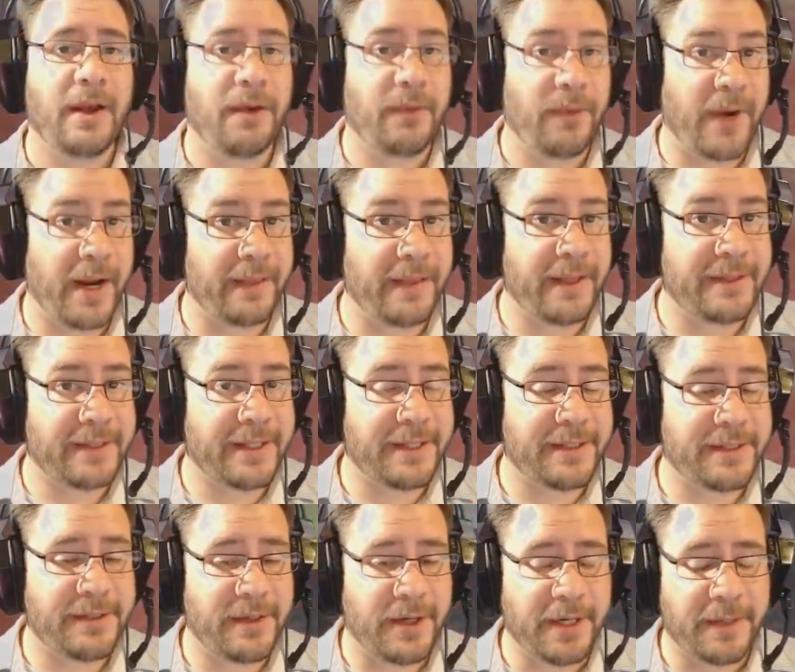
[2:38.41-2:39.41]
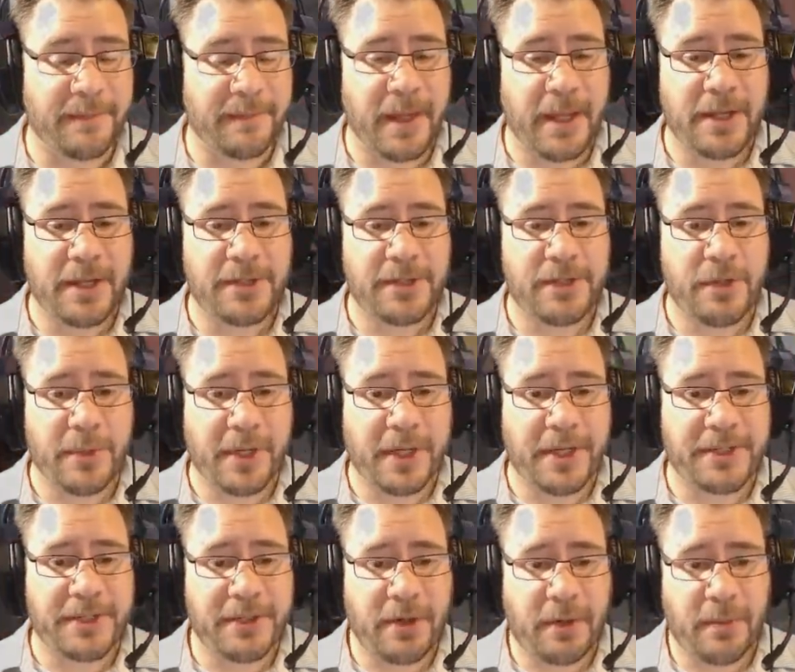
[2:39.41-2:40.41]
Right, let's get started. So we're going
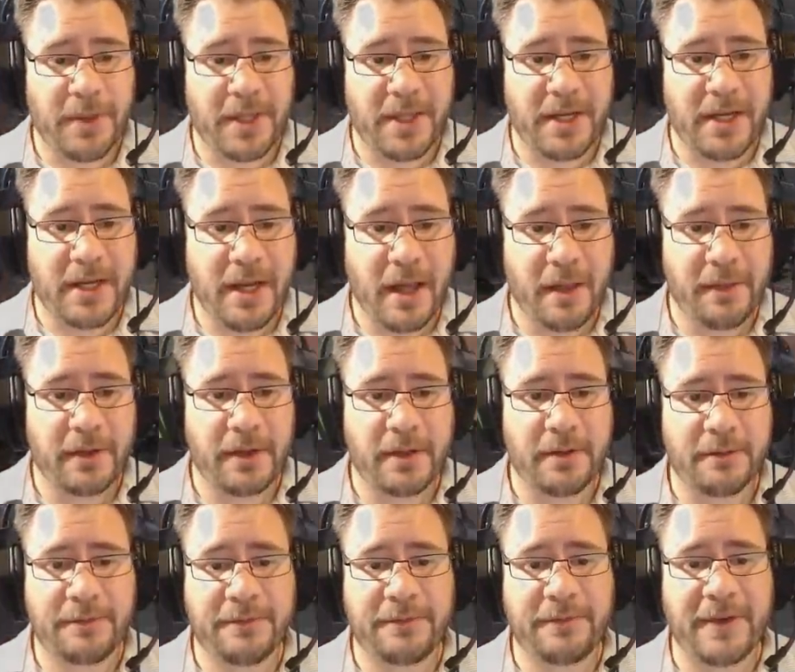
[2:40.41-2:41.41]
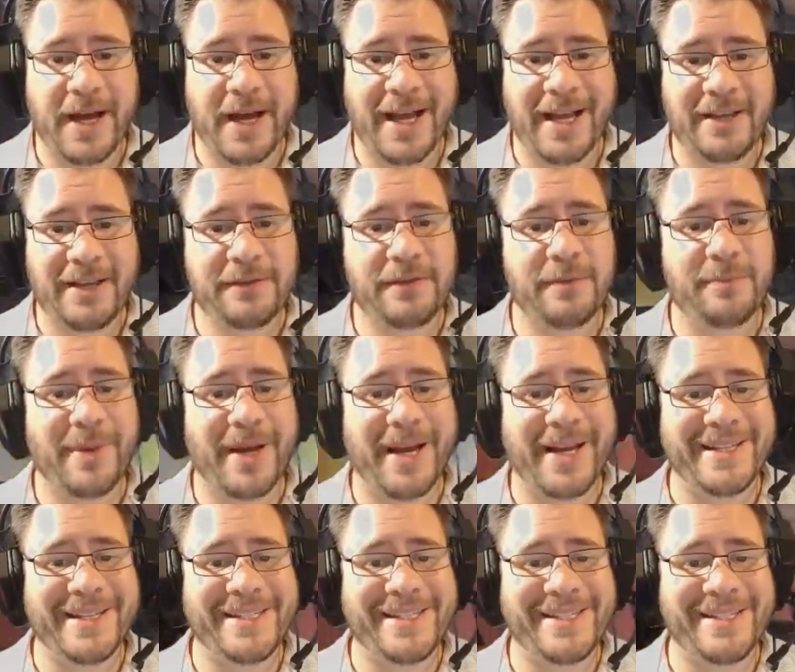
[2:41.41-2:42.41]
to start with another 5
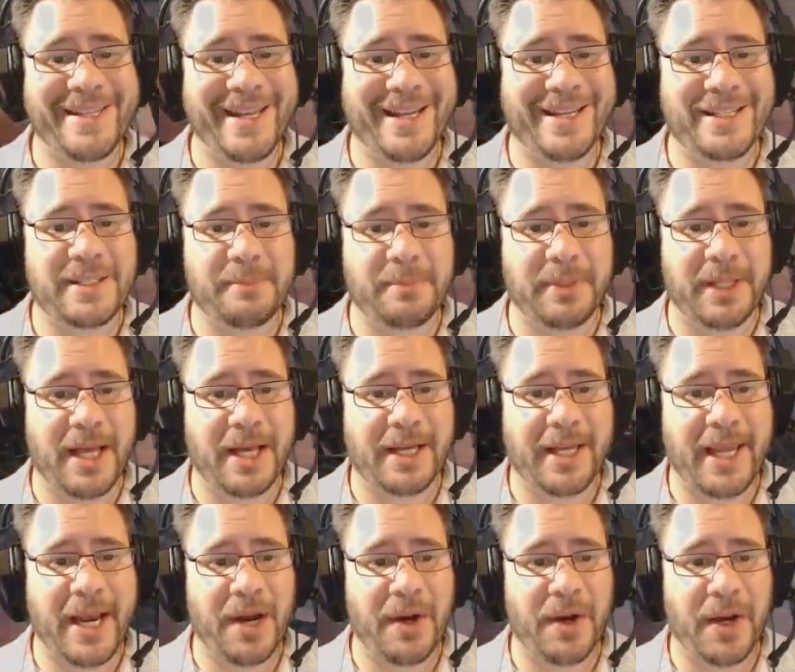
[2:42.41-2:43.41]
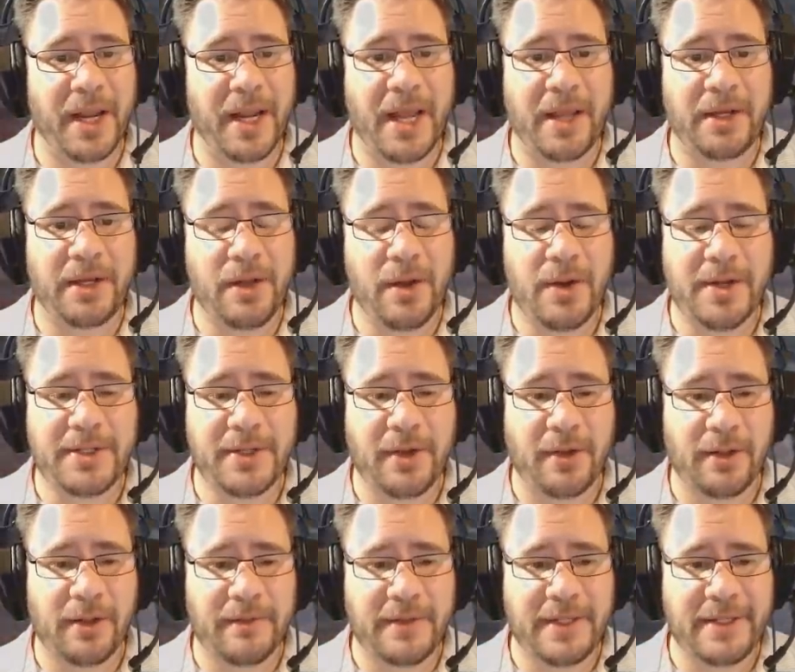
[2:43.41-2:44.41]
by 6 block area. Now you notice
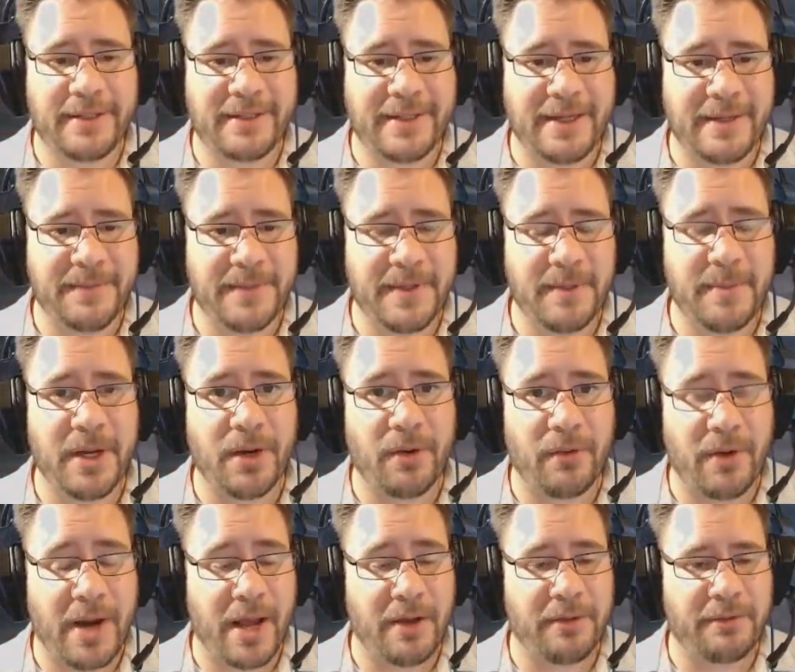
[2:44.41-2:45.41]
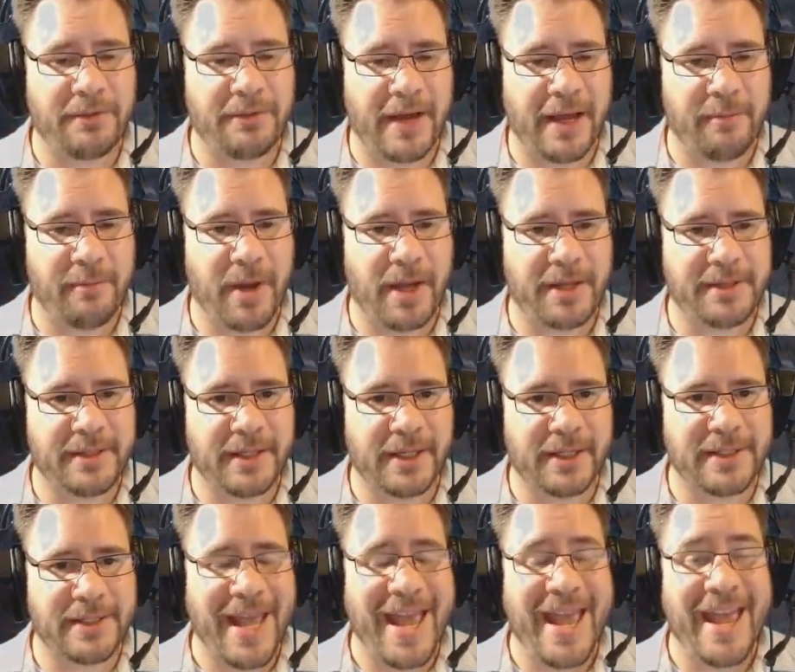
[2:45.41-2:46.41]
all of these seem to be around 5 by
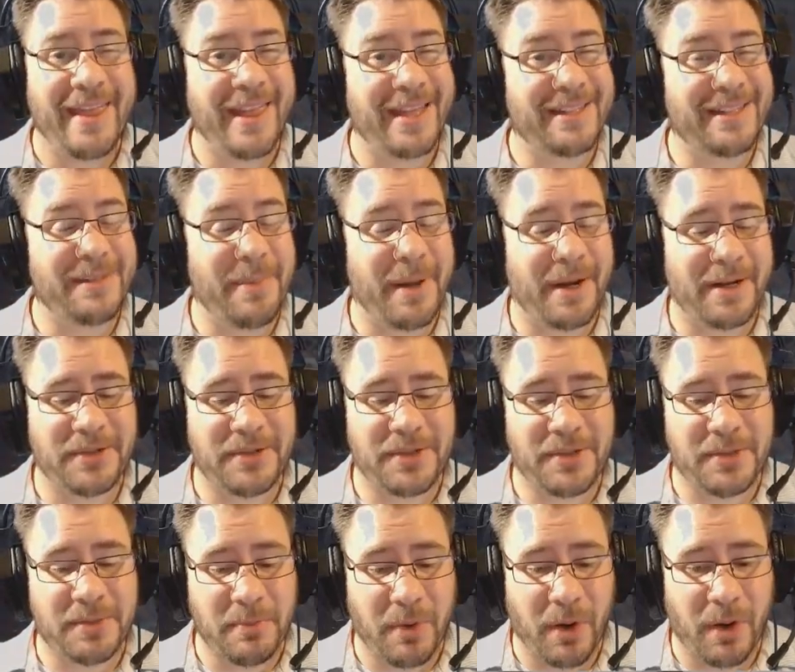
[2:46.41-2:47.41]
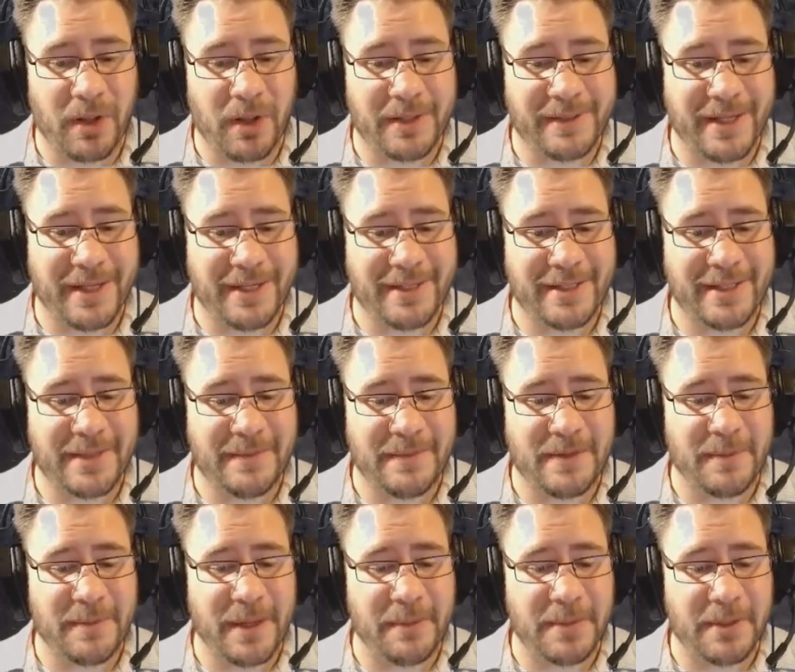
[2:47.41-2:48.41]
6. That's about as small as I seem
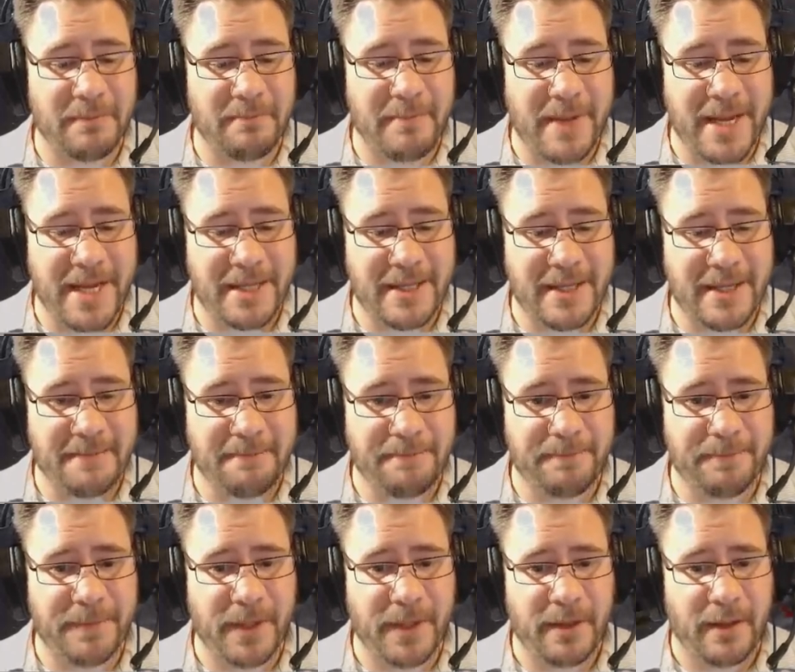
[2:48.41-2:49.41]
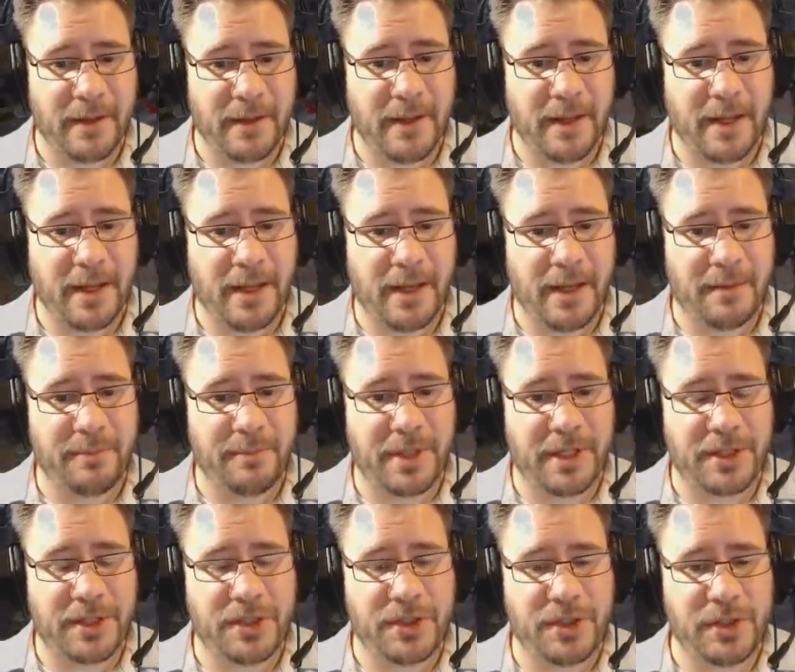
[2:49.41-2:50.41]
to be able to make them. But
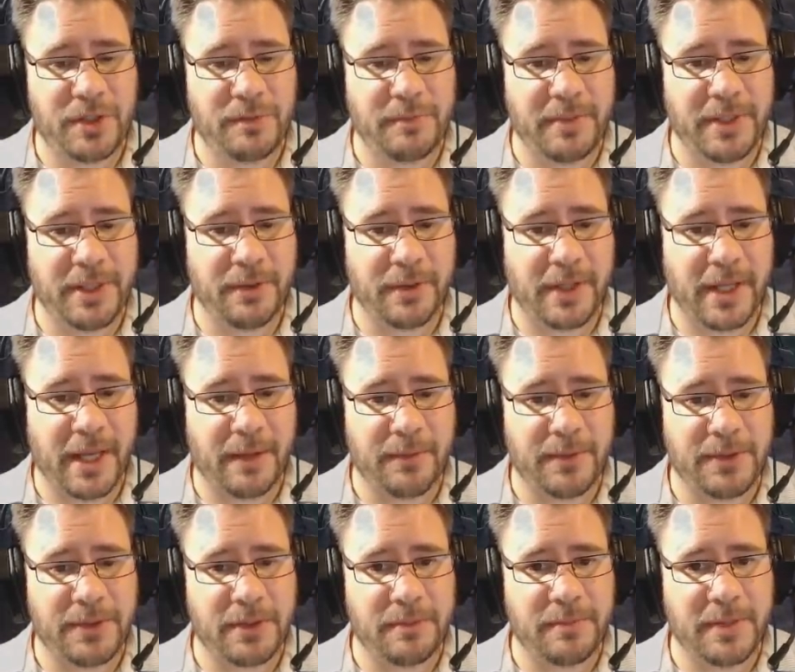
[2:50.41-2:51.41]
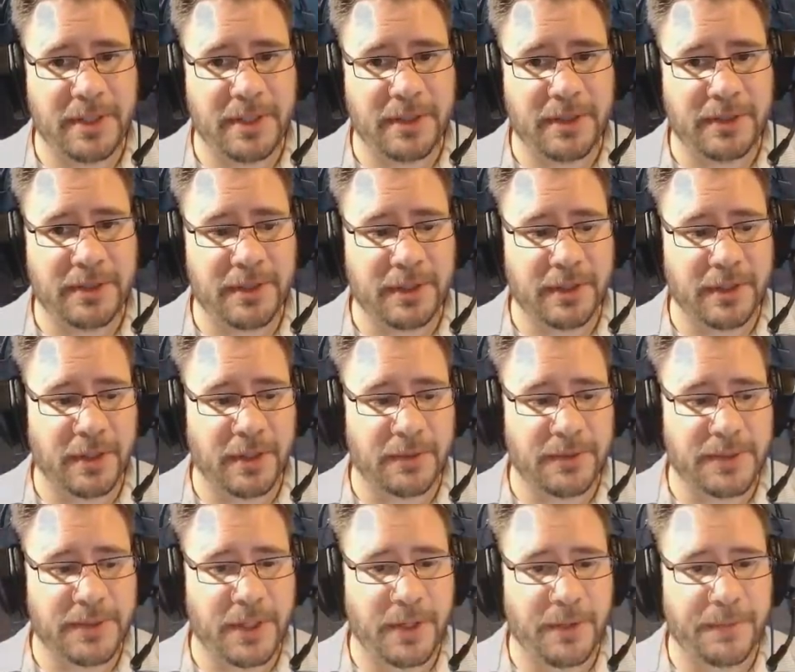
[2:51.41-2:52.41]
it should be okay. We should be good to go.
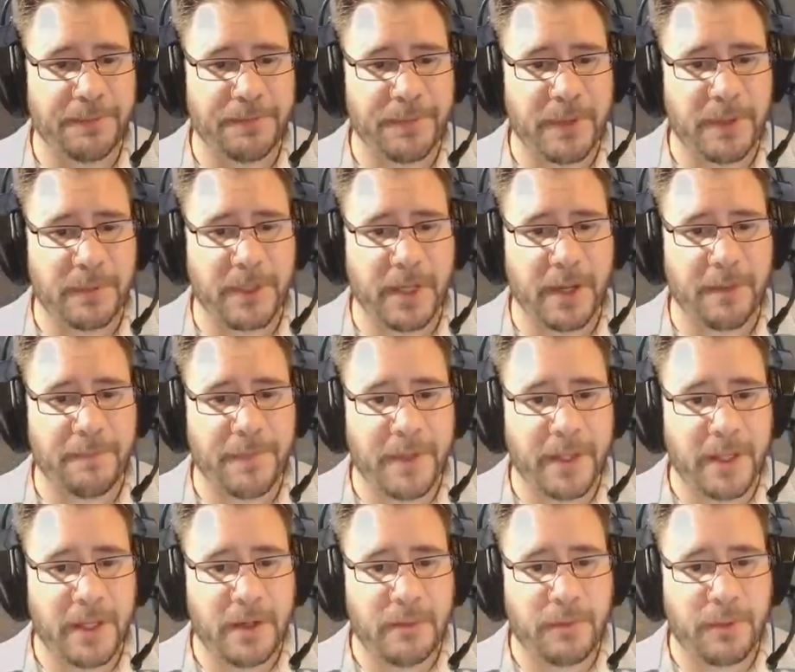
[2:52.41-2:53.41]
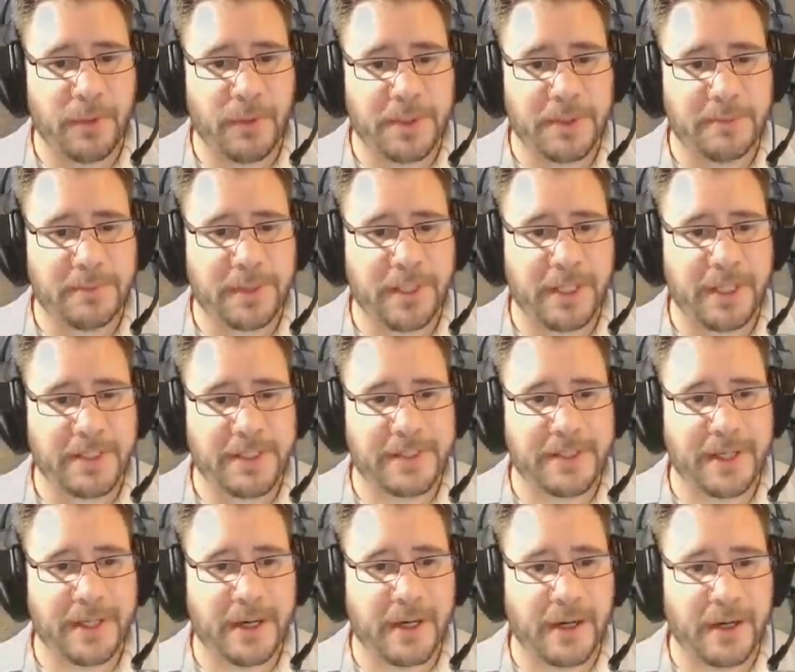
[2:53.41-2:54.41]
So here we go. We're going to place
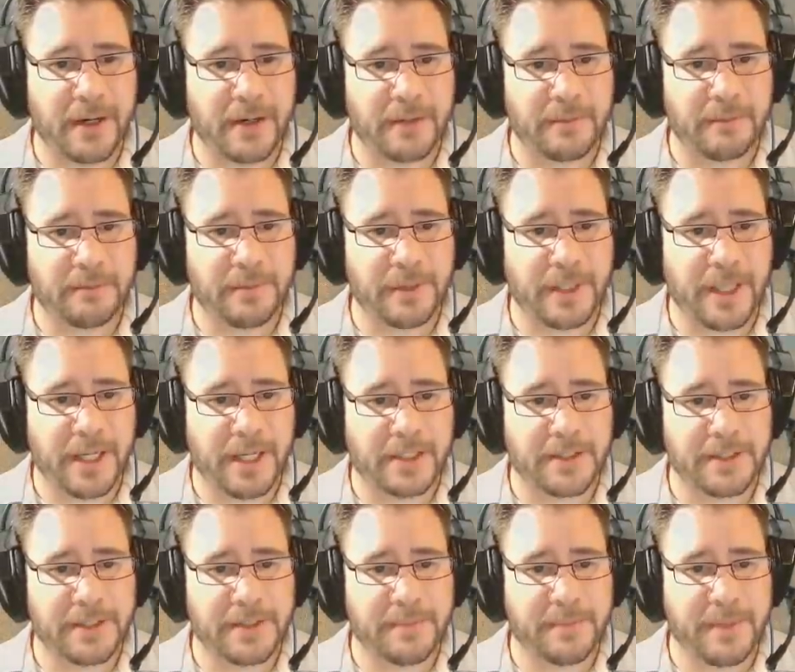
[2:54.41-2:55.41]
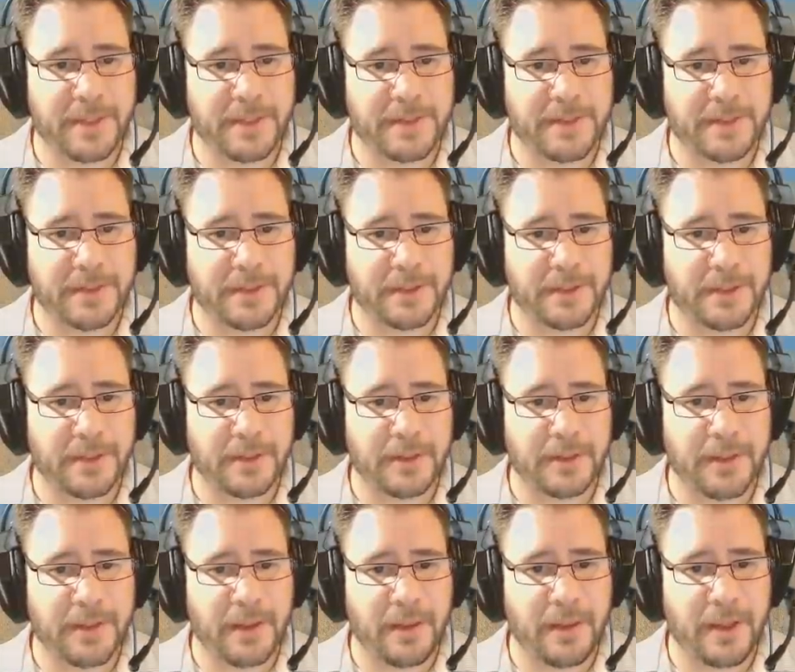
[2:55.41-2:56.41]
our block dispenser
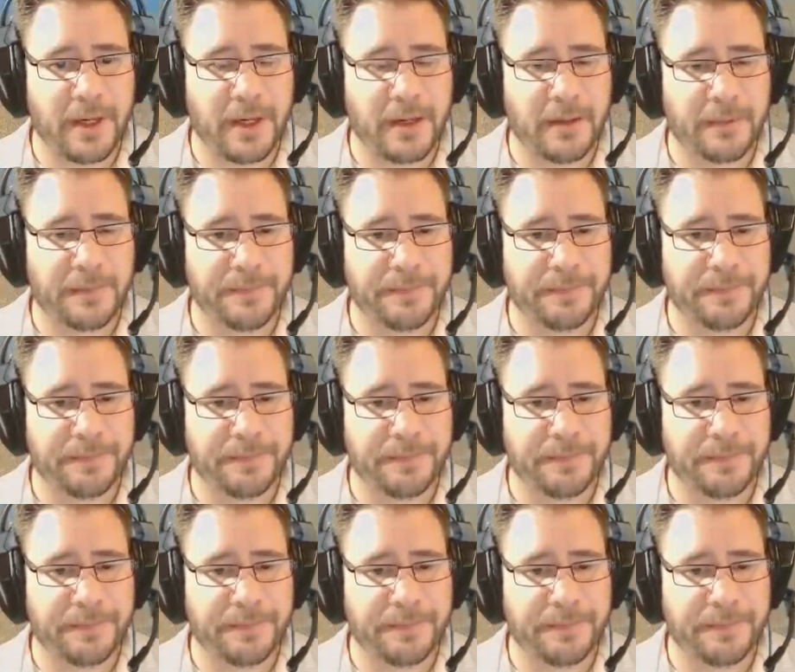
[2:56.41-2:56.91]
there,